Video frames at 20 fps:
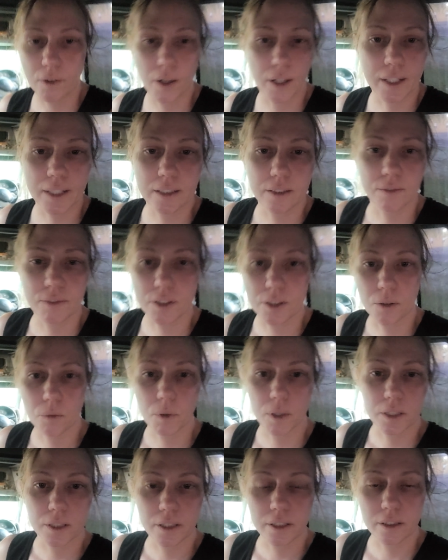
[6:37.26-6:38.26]
I guess if you don't
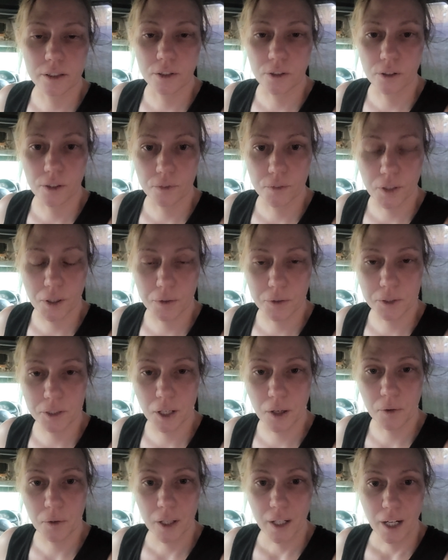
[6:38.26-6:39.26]
watch this, you don't even know.
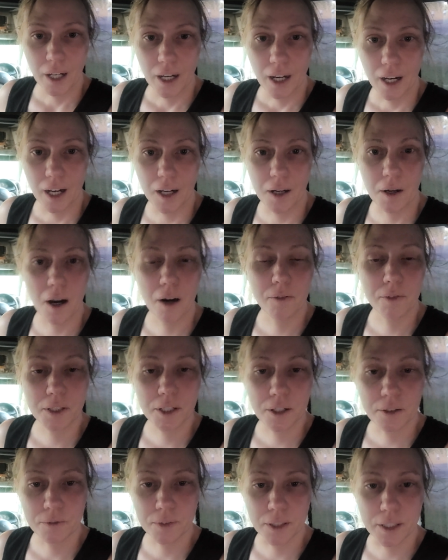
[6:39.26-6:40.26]
So hopefully
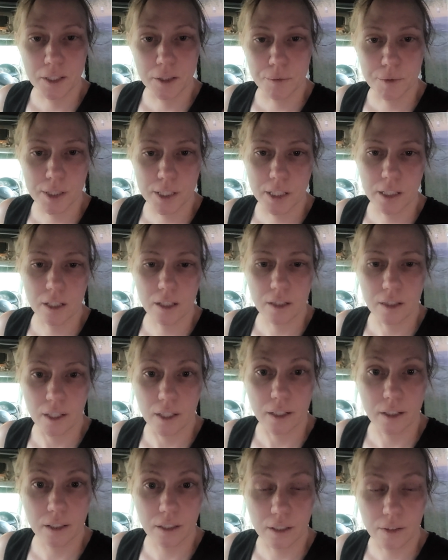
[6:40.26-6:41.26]
you don't feel like you're missing
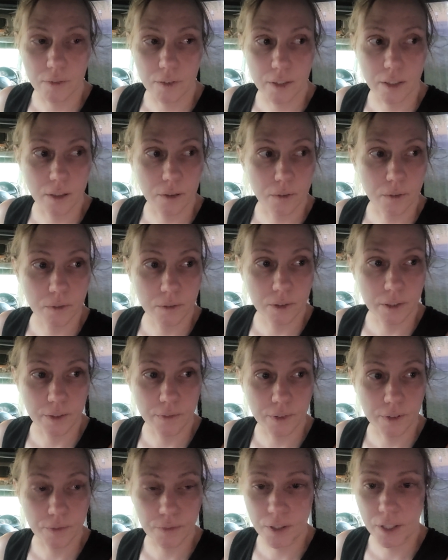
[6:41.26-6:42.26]
anything, even
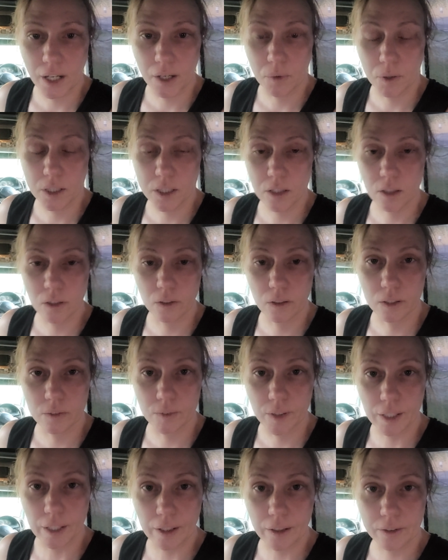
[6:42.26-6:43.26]
if you can't watch the long
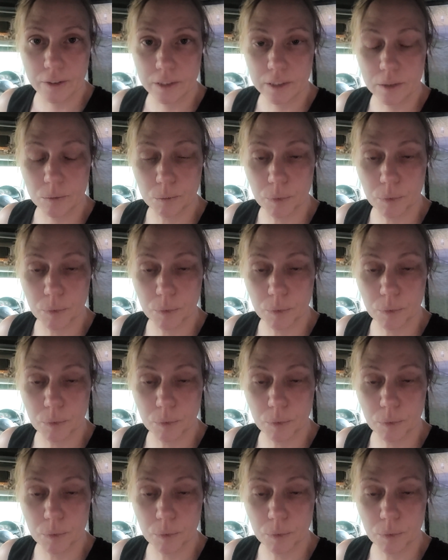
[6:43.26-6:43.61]
videos.